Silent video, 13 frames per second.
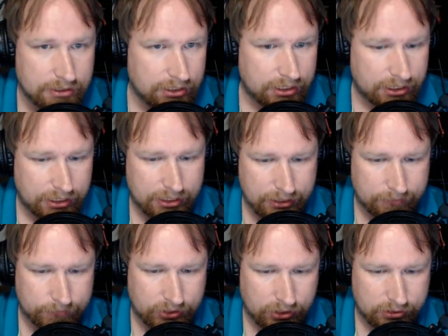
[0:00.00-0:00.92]
I
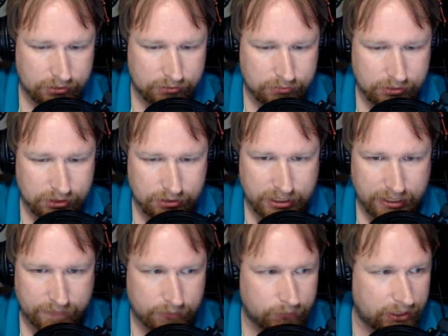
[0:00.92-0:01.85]
don't
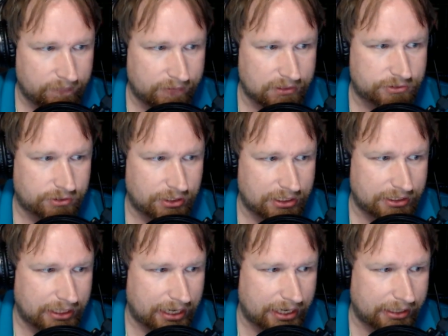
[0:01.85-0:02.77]
have any way of illustrating a
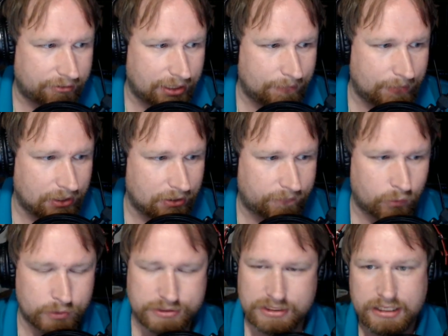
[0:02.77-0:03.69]
diagram here,
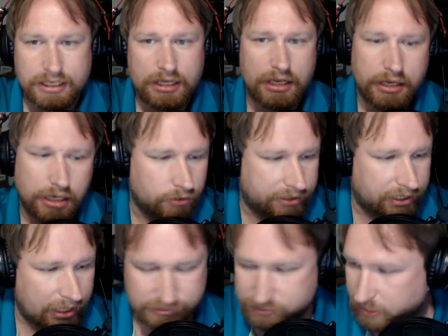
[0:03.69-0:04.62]
unfortunately.
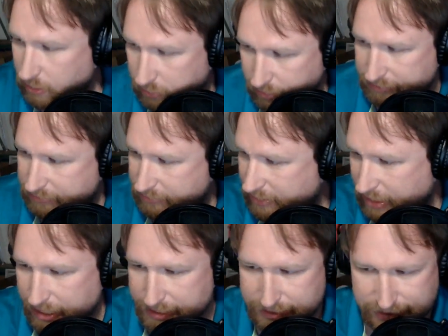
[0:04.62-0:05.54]
Okay, so let's
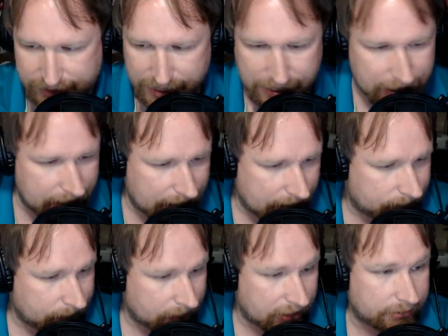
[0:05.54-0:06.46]
take
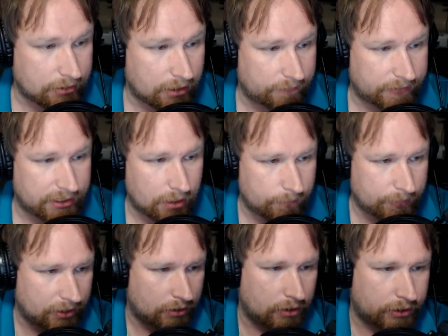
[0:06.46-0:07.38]
my coffee cup
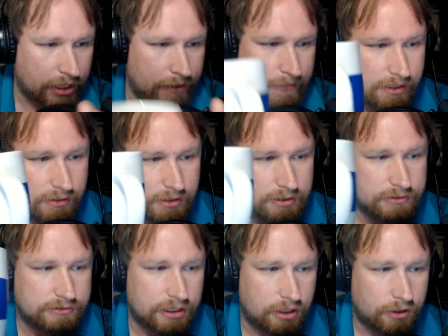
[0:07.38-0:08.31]
here. Okay,
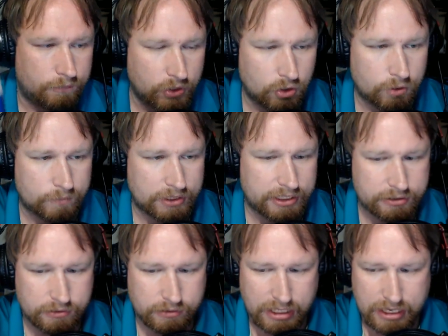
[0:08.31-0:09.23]
so normally
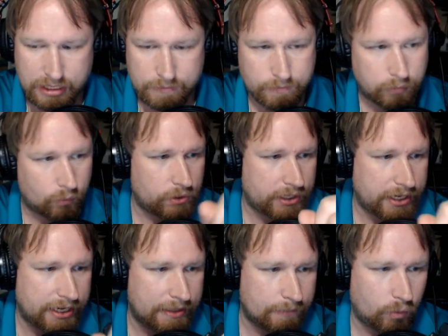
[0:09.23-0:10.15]
you got point
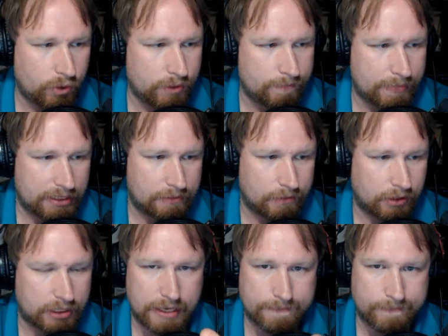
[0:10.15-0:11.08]
A and point B,
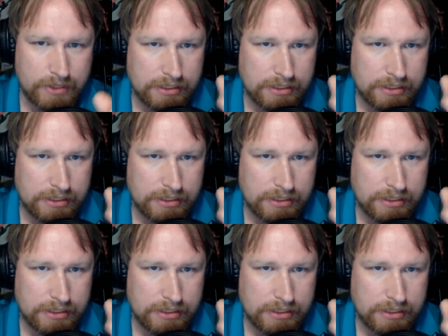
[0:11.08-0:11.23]
okay?